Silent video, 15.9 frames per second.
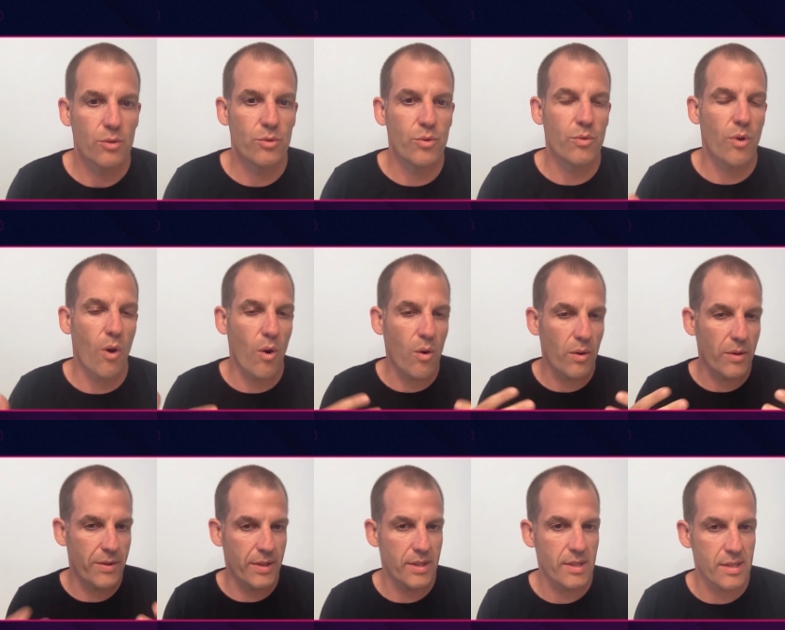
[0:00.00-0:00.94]
Do all
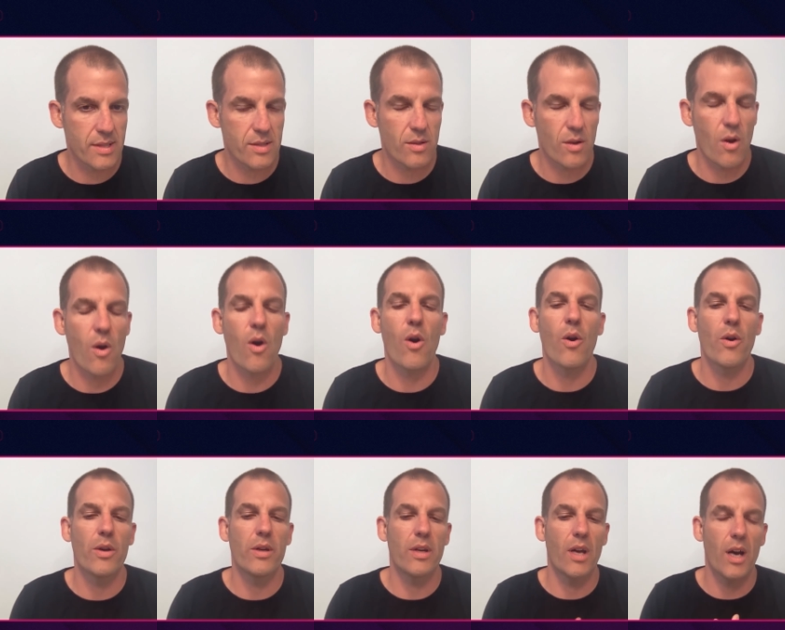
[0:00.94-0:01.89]
this
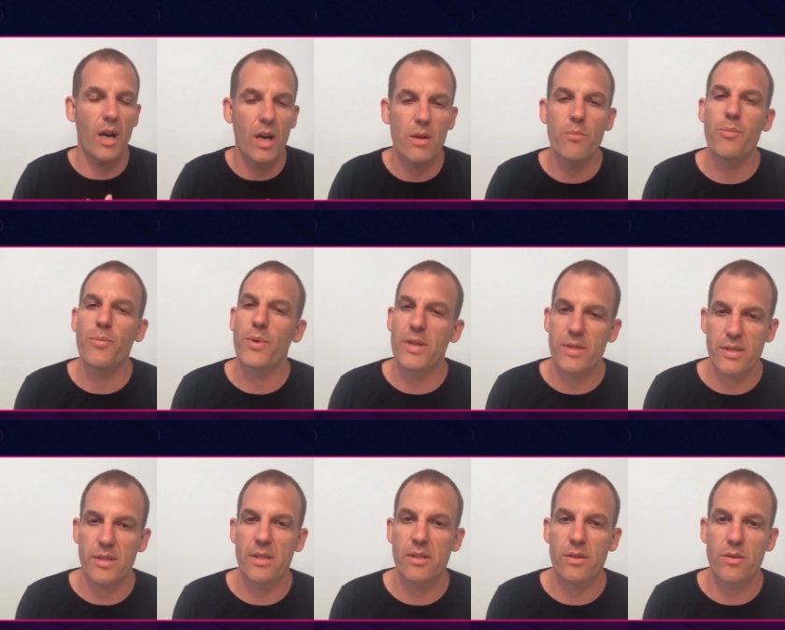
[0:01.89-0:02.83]
on
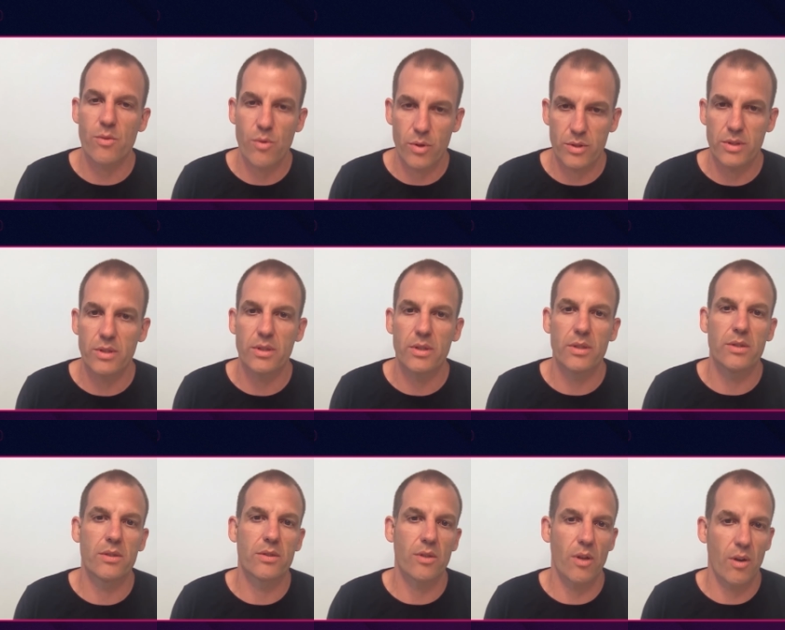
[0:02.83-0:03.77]
unprecedented
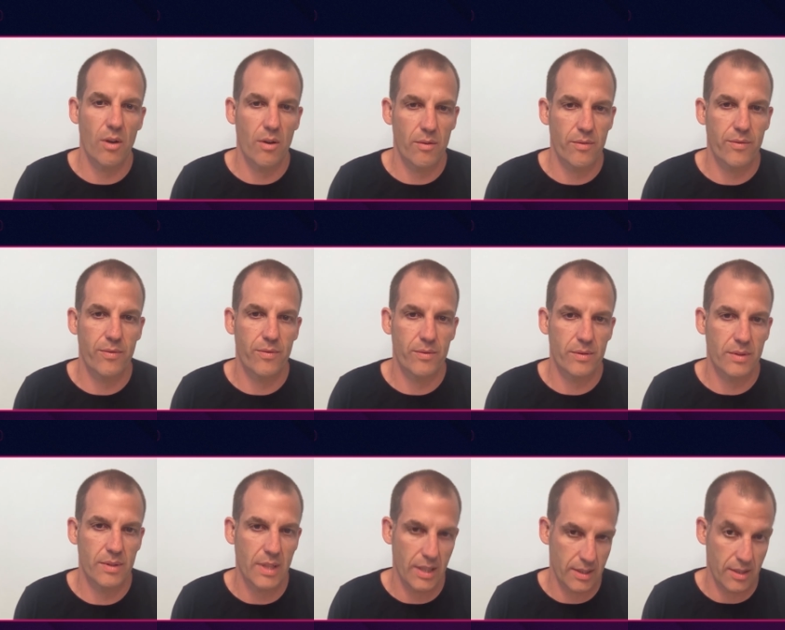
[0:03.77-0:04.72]
quantities of
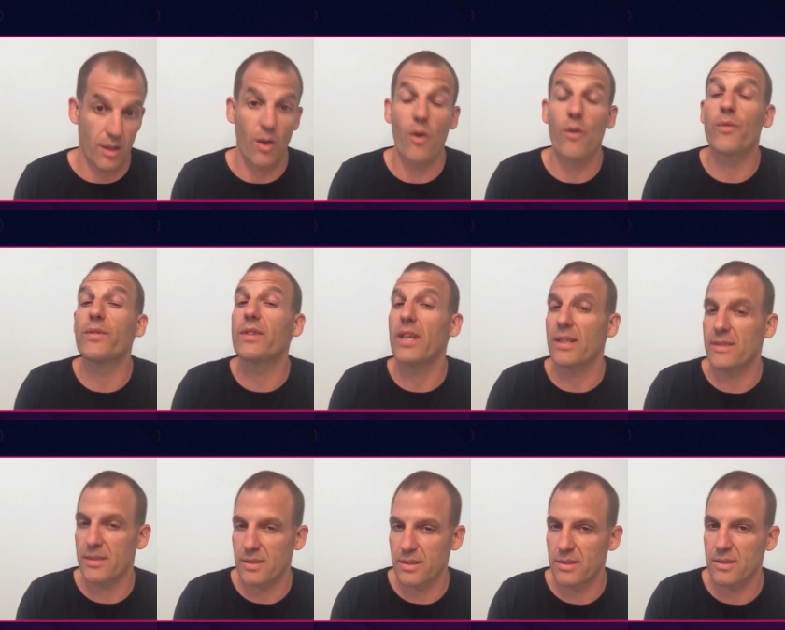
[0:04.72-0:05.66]
data, of text in